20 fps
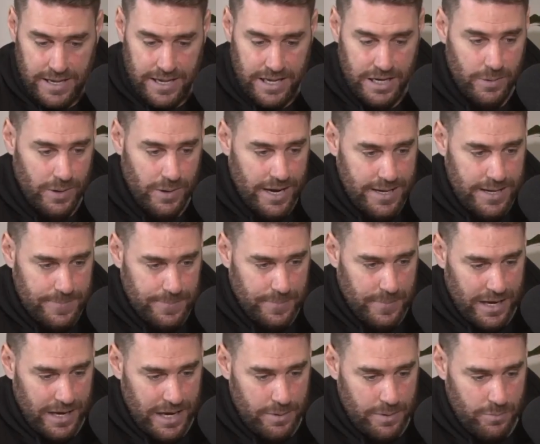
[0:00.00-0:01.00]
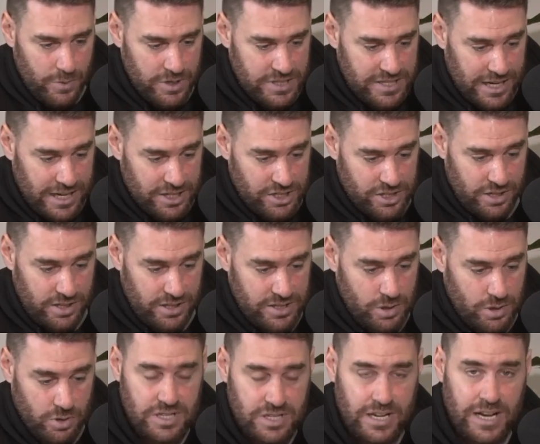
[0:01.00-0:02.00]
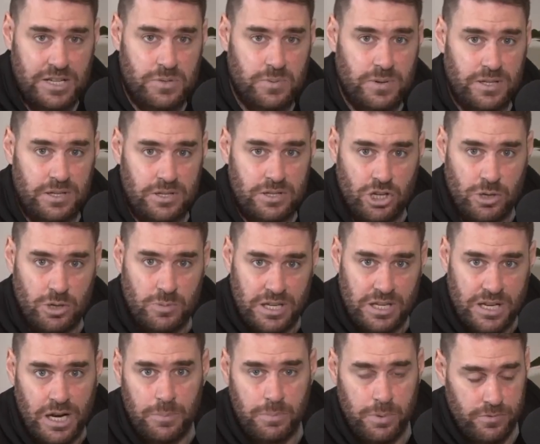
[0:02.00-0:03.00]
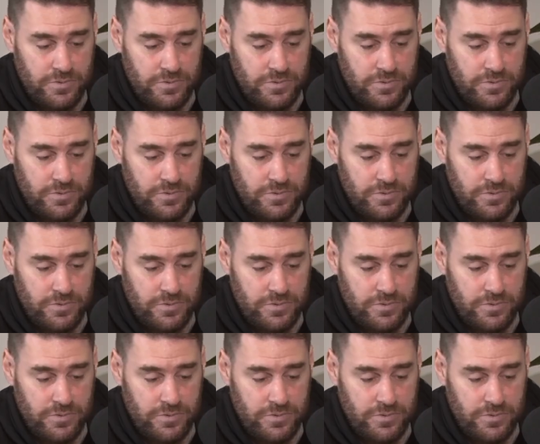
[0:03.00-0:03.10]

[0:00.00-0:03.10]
anyway, we touched on this horse last week. The Doomben Cup